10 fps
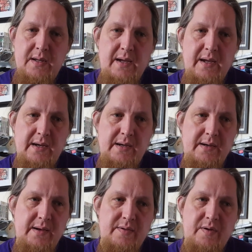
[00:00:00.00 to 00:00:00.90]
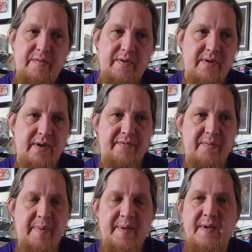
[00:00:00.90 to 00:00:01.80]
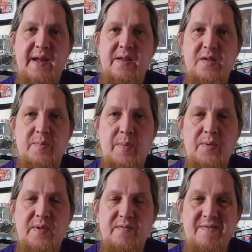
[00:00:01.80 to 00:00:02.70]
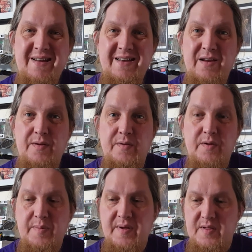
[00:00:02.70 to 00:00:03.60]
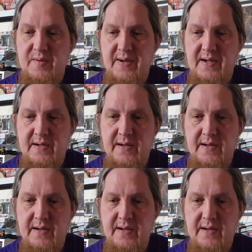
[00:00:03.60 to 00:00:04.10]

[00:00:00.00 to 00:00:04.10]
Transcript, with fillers: and discovered uh, from Bazza H's post that Rick Dickinson has passed away.